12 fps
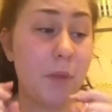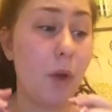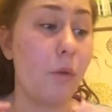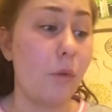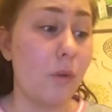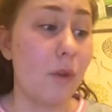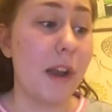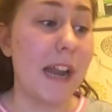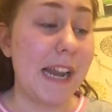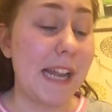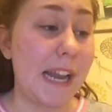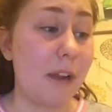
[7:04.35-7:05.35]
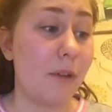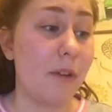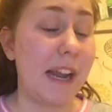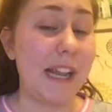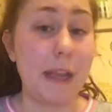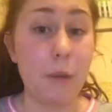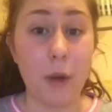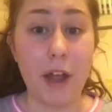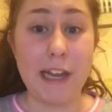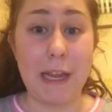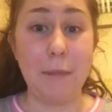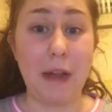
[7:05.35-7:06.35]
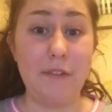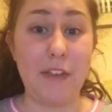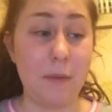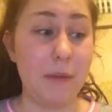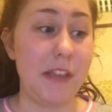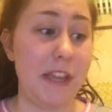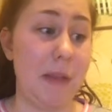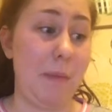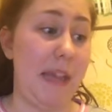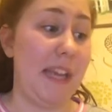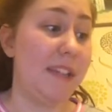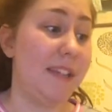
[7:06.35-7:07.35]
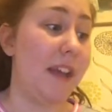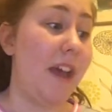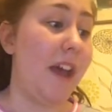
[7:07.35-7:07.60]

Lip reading: really working my feet within the piece.